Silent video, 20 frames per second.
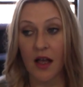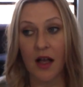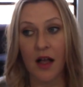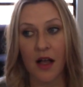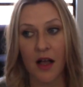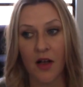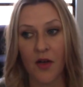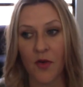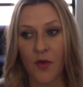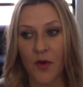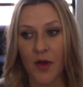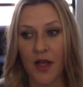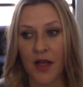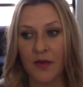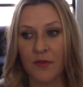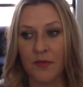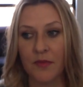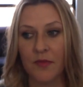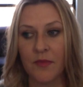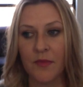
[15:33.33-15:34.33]
Oh,
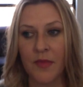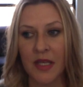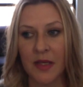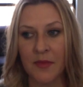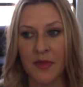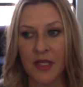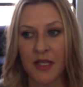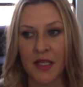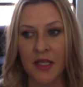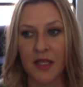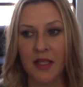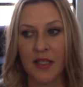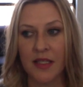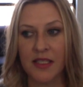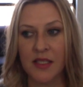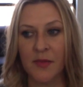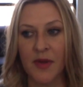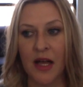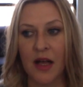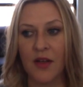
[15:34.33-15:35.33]
and maybe
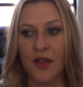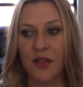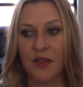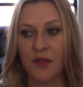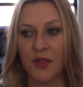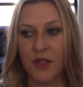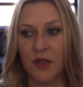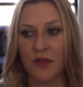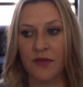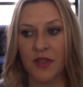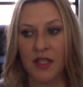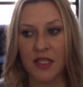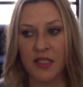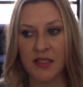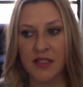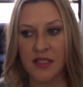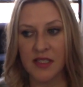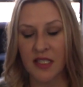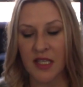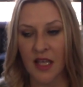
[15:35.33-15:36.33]
it's about, you have
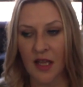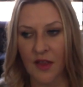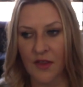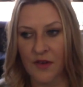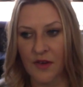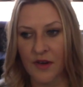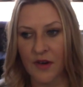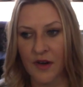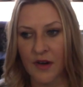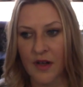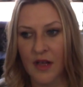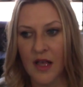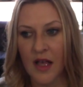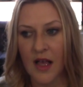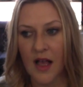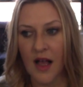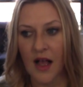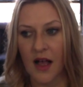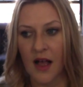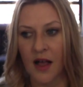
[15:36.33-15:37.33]
kids together.
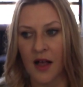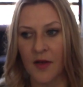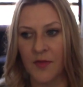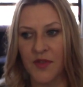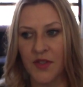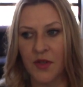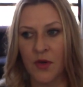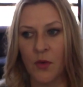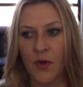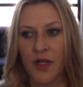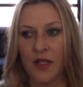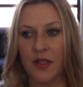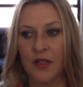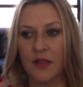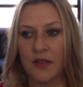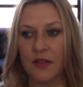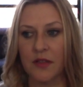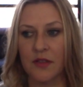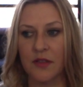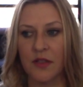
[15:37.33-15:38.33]
You don't want
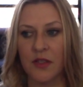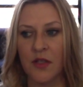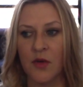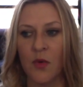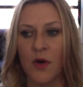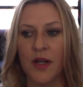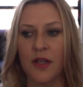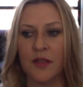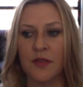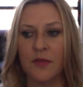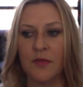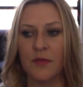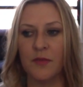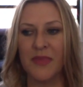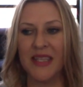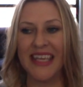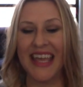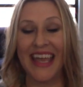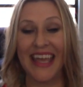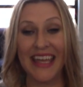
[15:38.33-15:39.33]
to
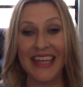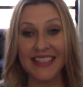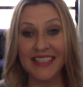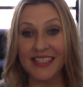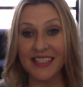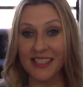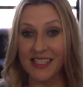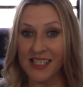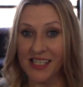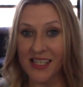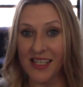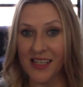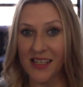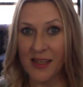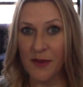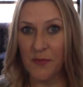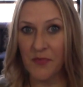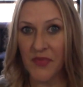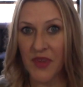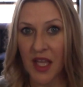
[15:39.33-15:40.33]
be
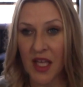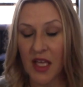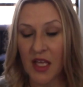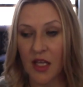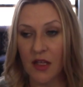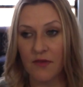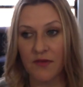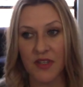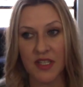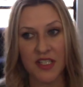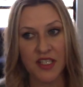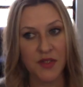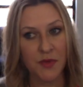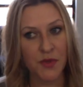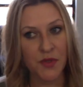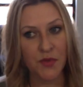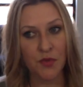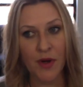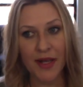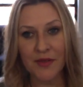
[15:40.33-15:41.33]
hasty. Venus
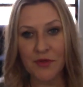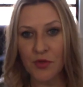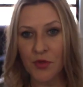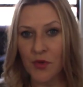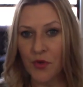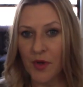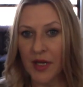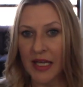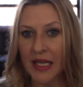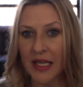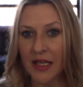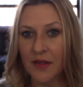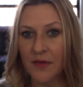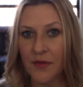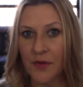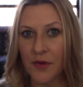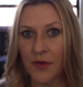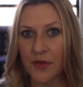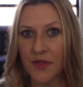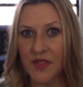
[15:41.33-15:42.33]
was
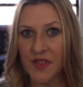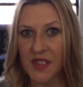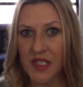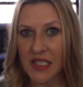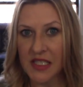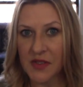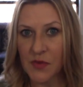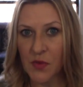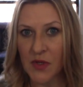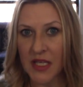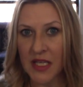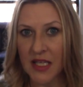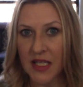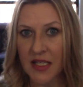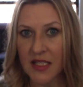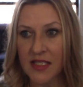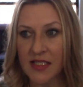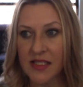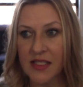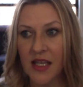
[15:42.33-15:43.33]
retrograde for 6
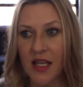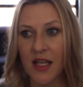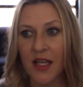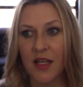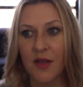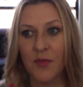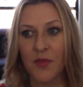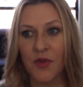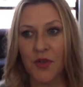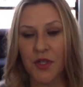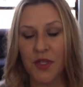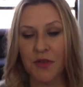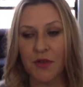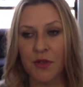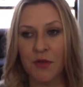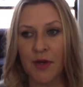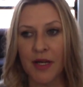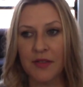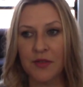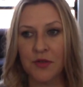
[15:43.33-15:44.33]
weeks.
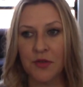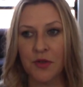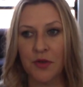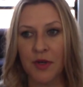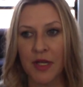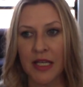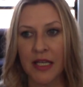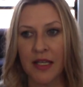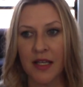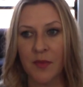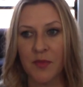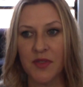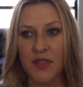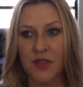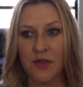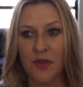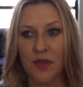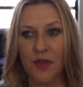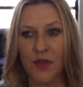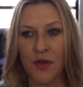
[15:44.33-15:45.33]
Mercury retrograde up
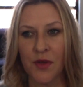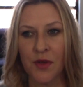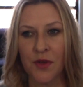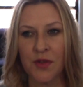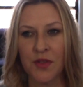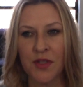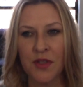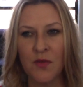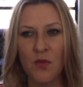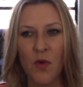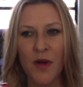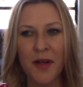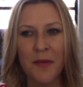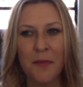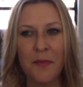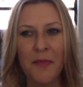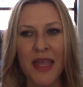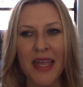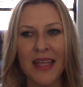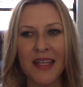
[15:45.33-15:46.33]
until the 3rd. You didn't want to
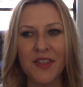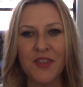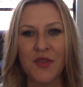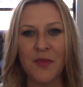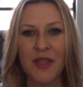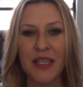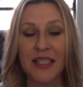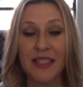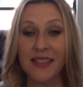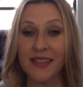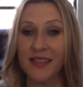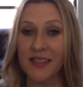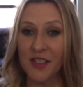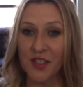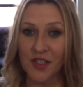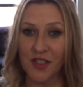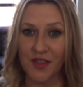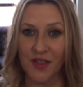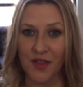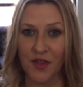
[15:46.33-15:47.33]
make too many
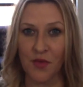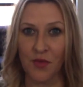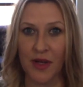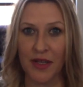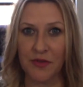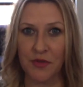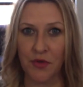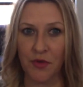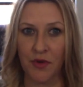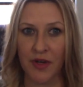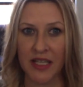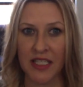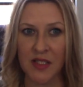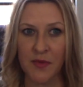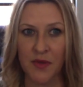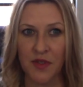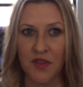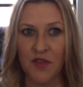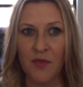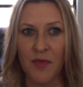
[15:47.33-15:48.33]
decisions in the retrogrades,
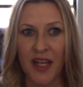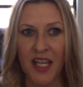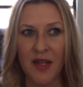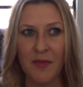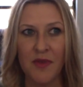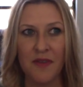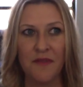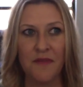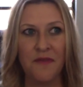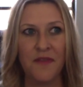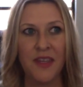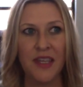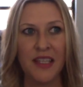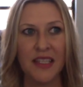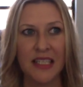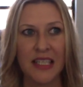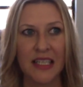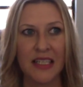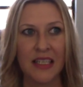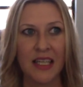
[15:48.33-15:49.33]
but you might have been
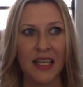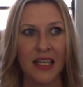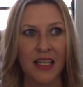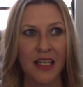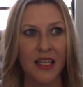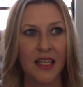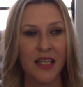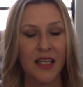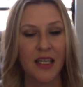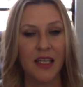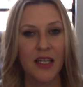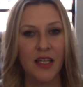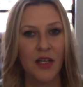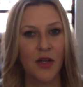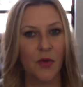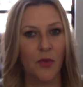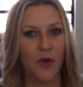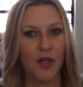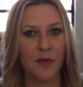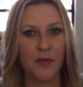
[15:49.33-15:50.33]
feeling like,
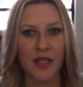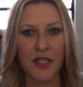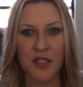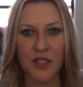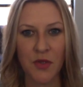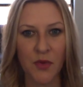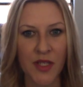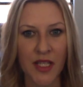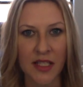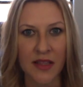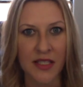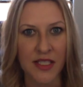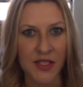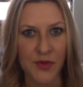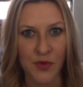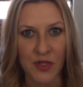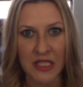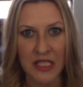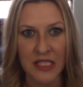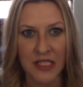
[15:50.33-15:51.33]
what am I doing in
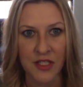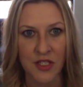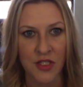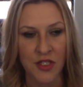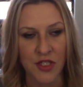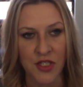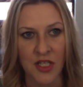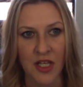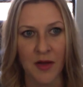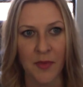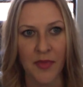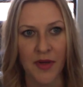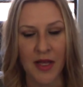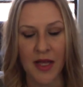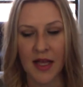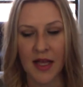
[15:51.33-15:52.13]
this relationship?